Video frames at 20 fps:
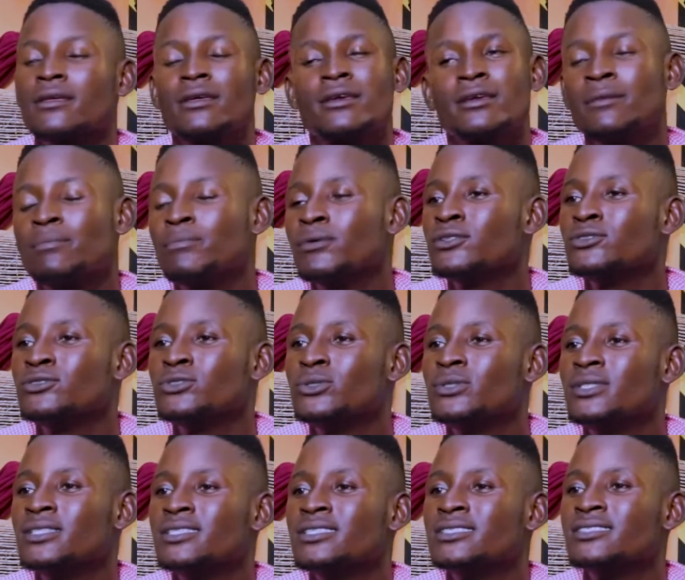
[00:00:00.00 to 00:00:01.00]
Keep on
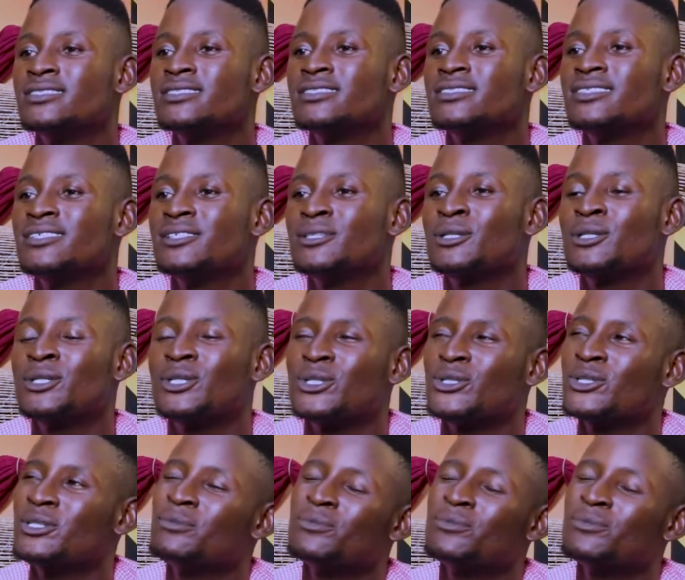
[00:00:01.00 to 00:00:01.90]
doing it.